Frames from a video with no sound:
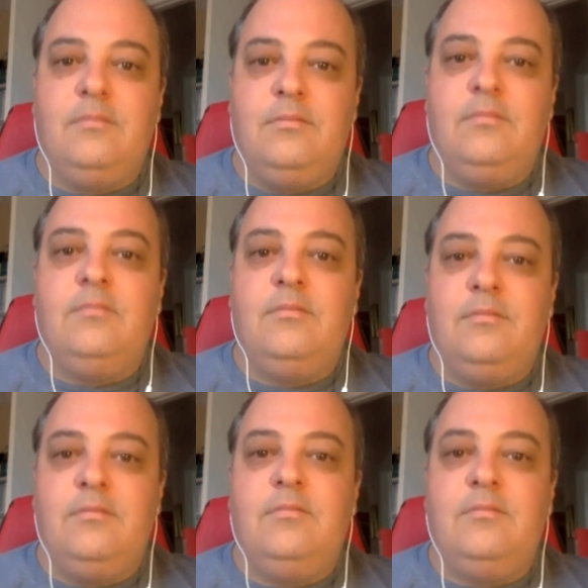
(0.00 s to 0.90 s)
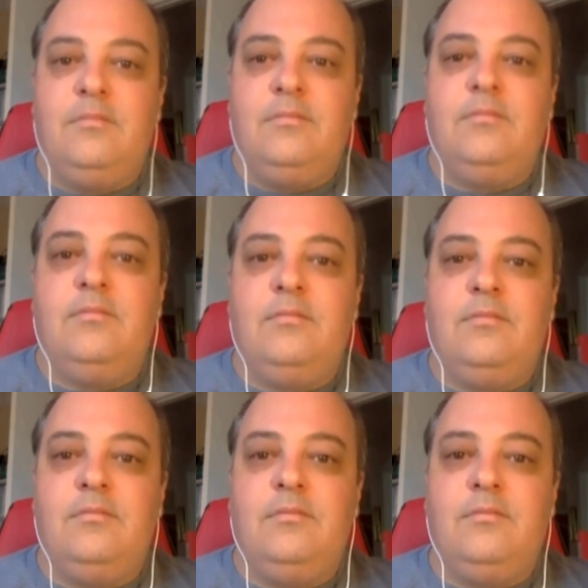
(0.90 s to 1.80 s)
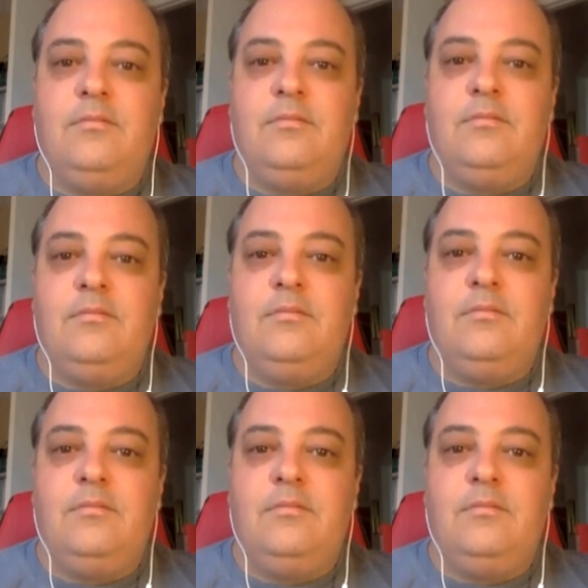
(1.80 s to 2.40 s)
This person isn't speaking.